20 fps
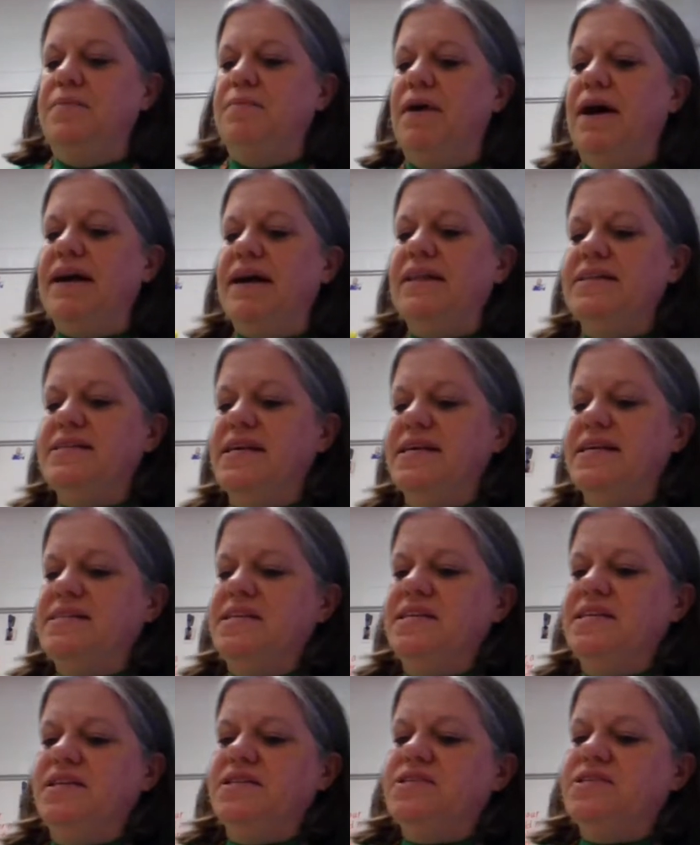Michaelis had
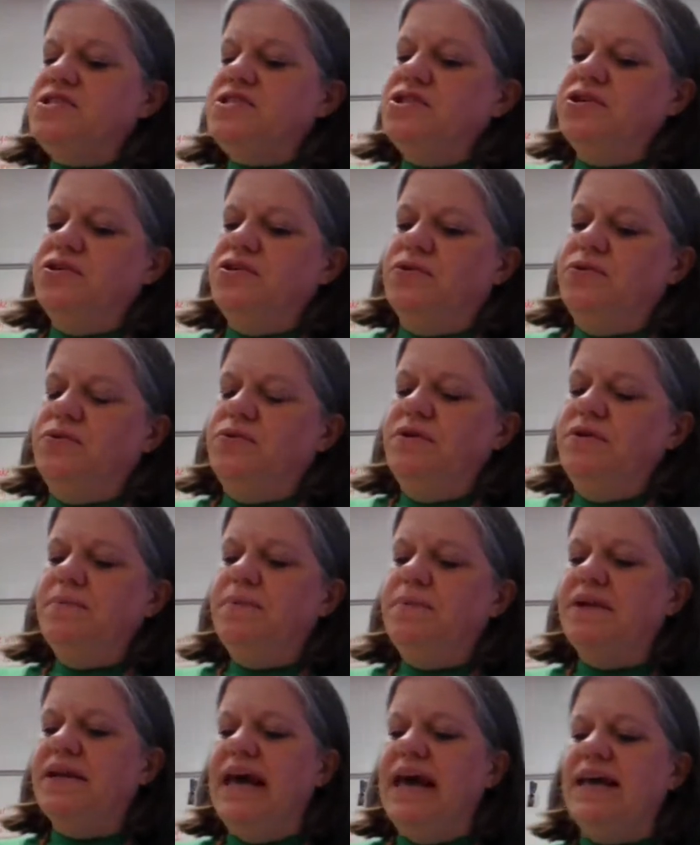seen this too,
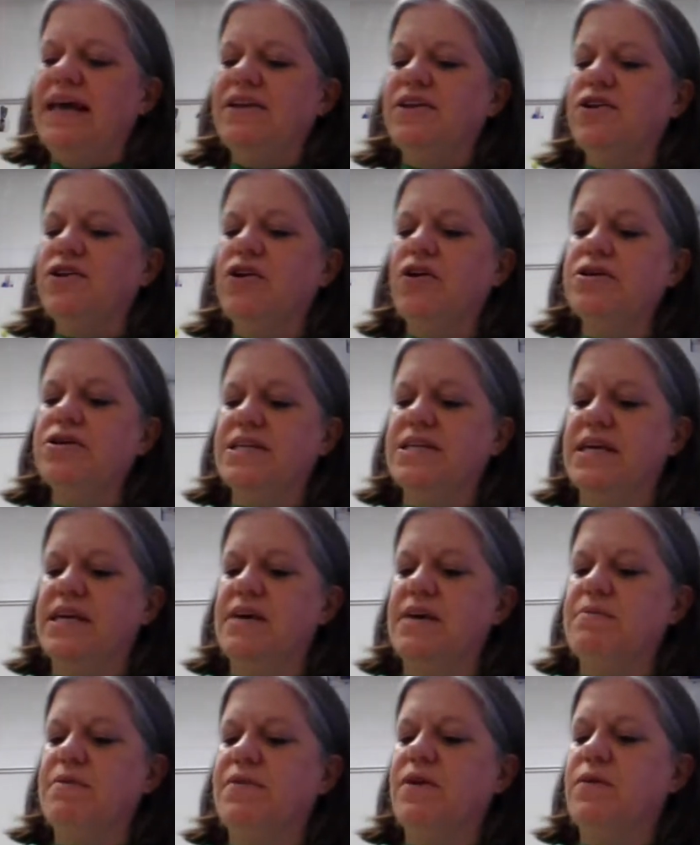but it hadn't occurred to
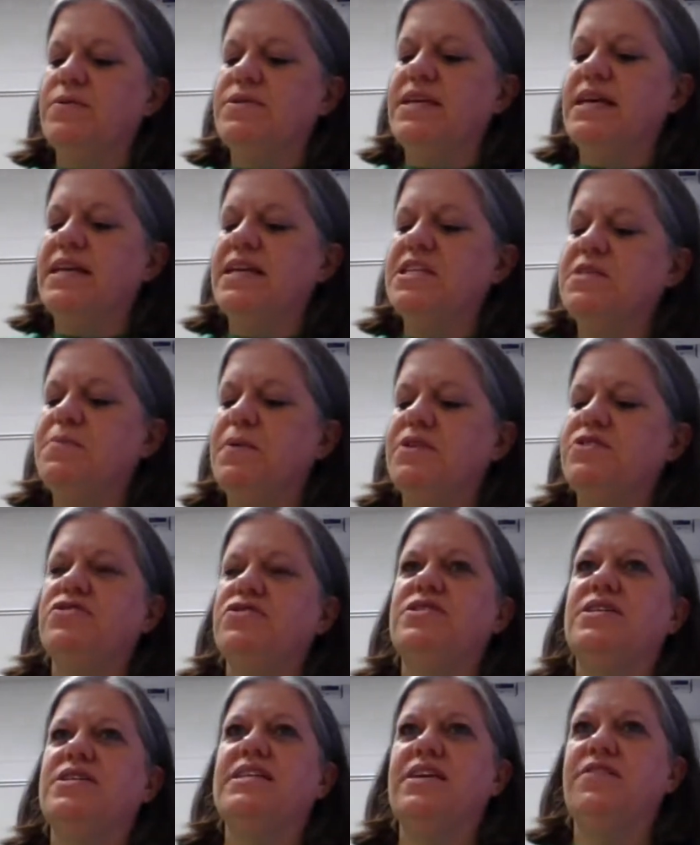him that there was any
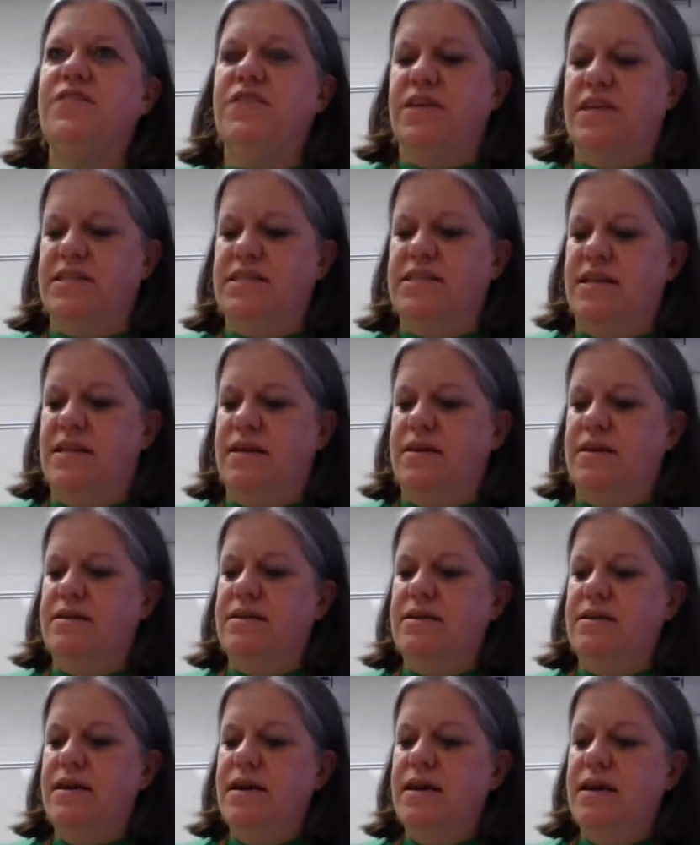special significance in
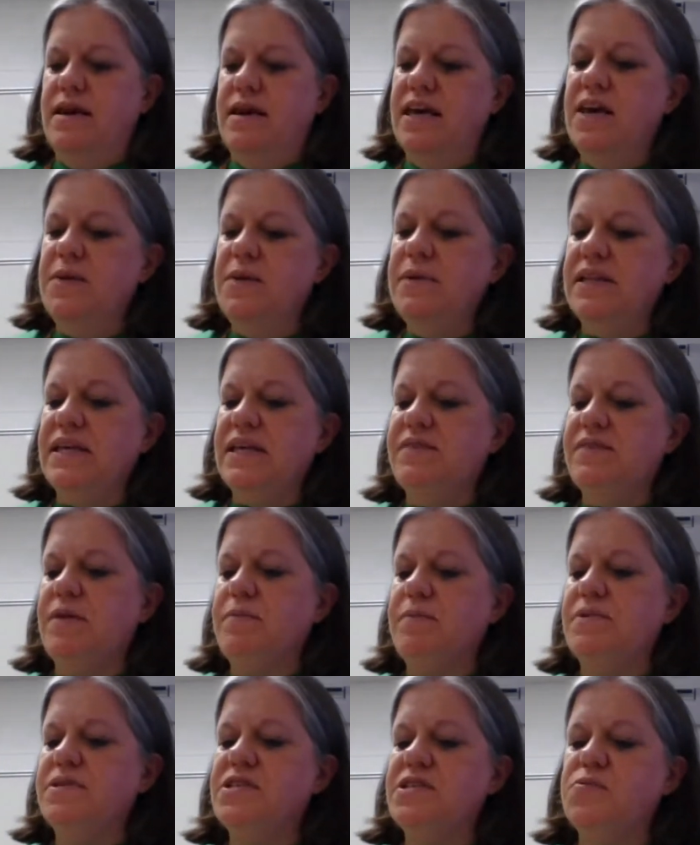it. He believed
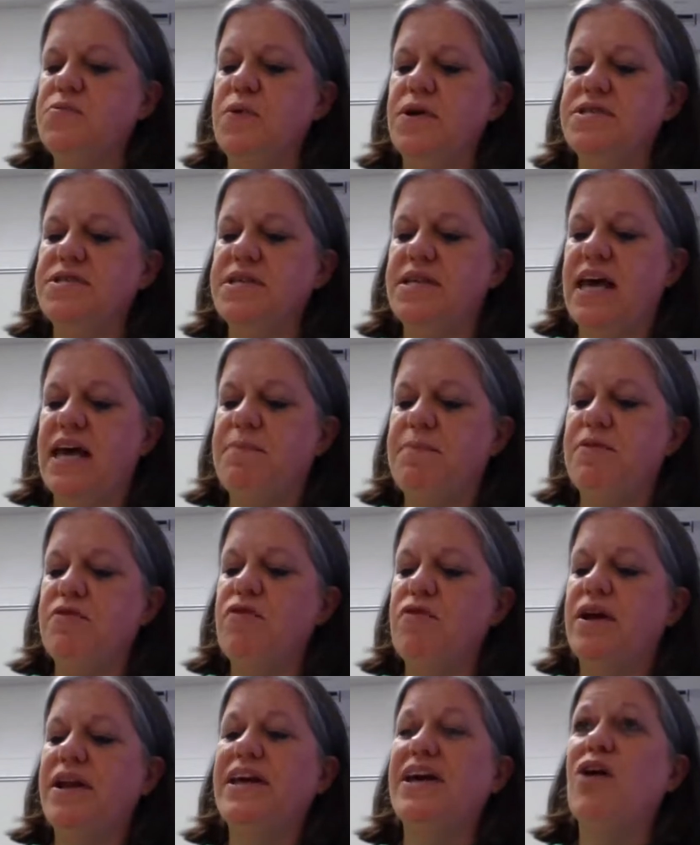that Mrs. Wilson had been
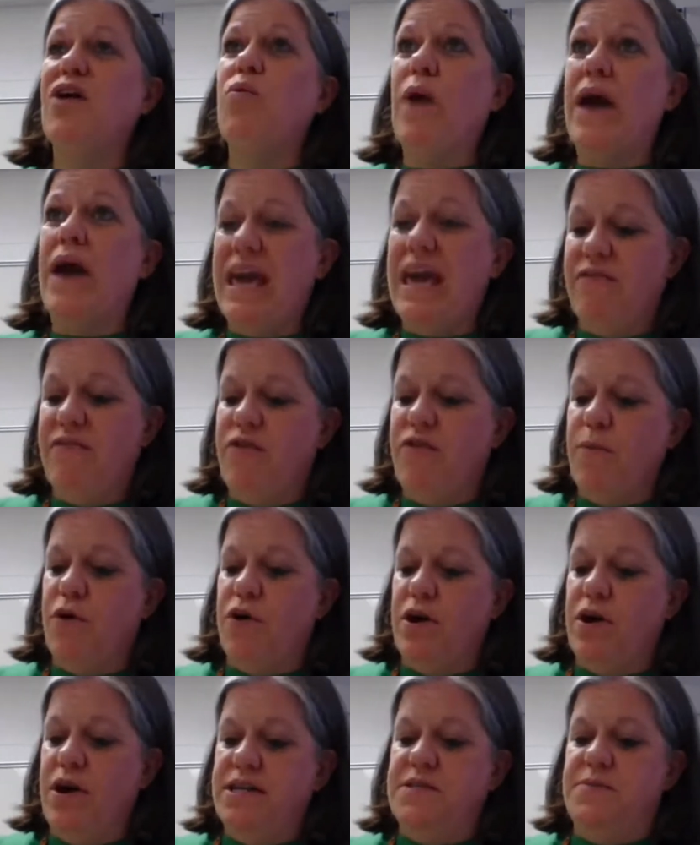running away from
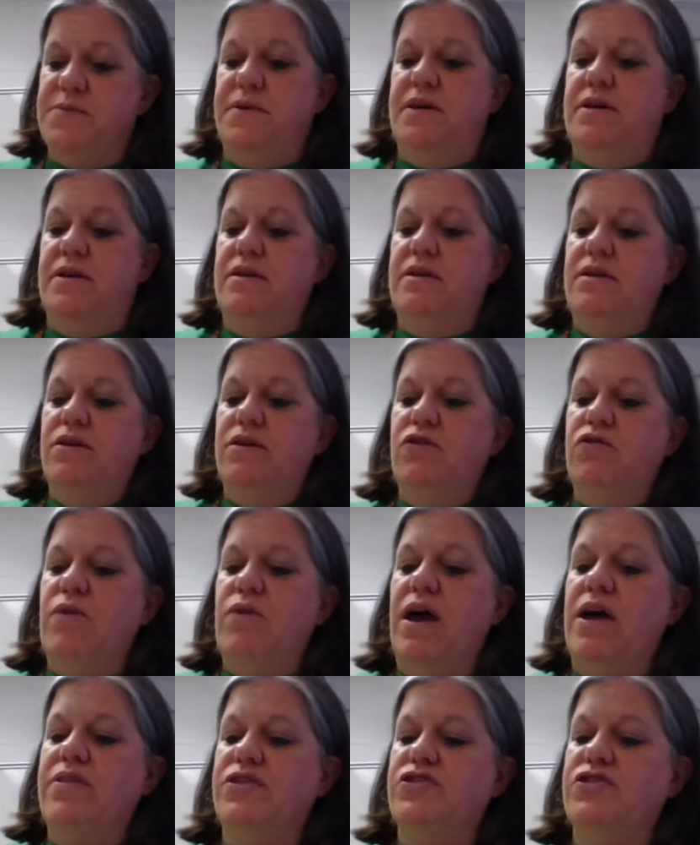her husband
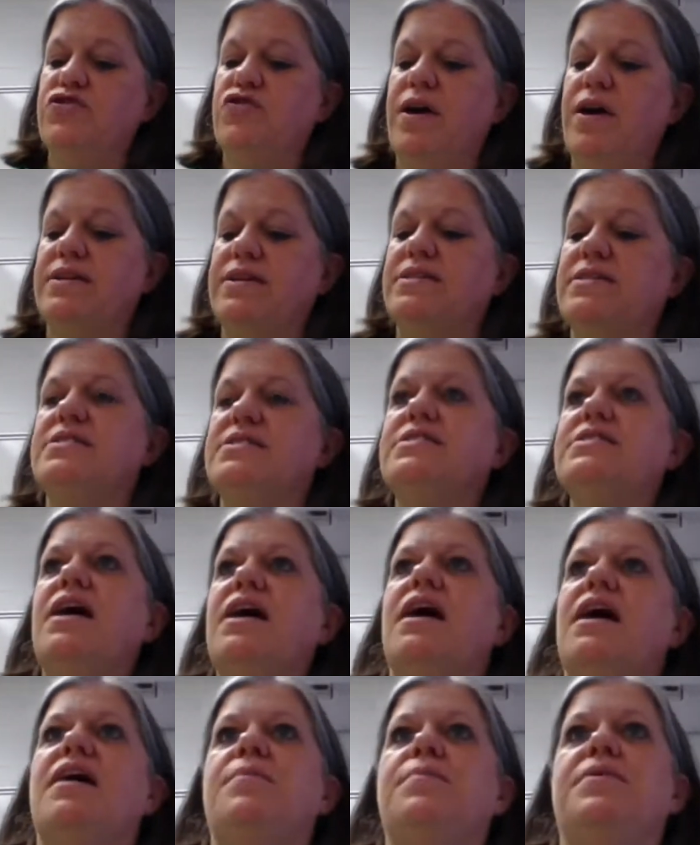rather than trying to
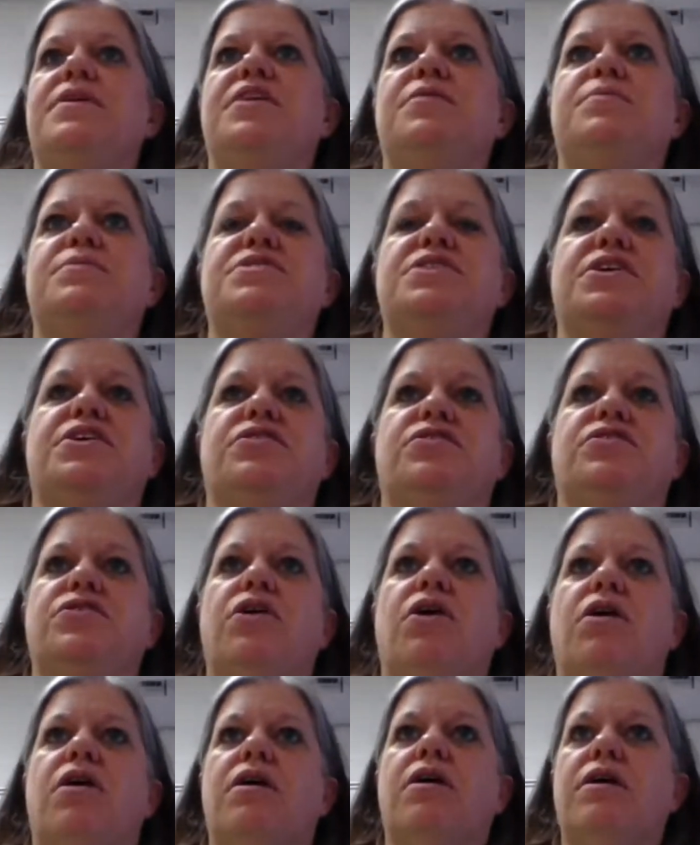stop any particular
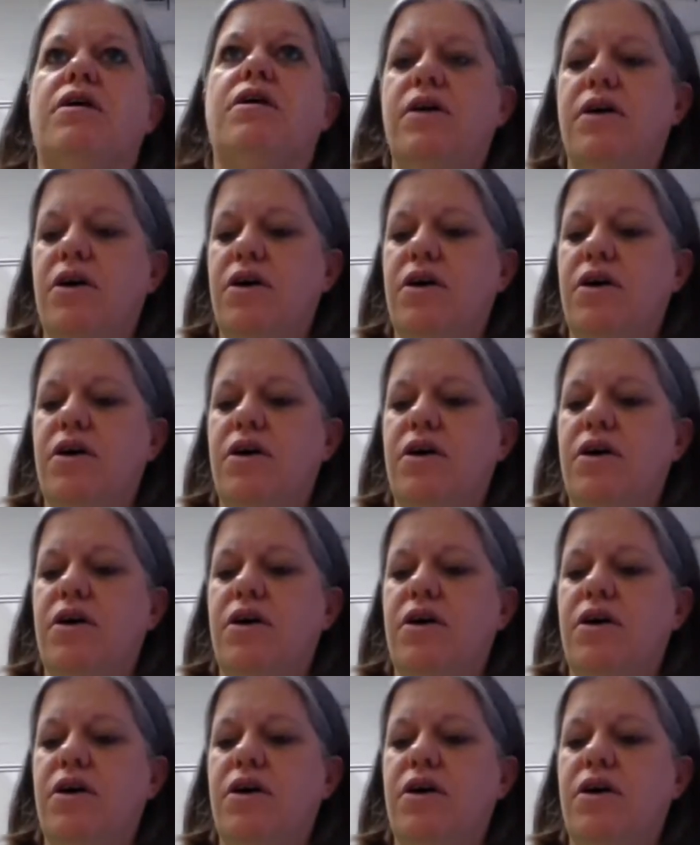car.